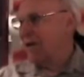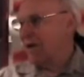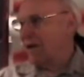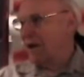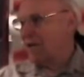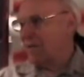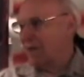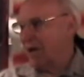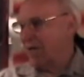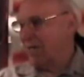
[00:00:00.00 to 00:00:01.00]
and that's
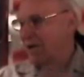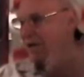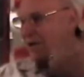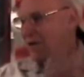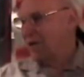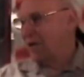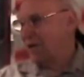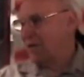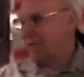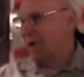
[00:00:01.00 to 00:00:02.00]
when I went to join
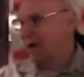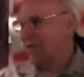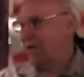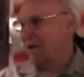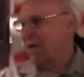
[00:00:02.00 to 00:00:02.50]
the squadron.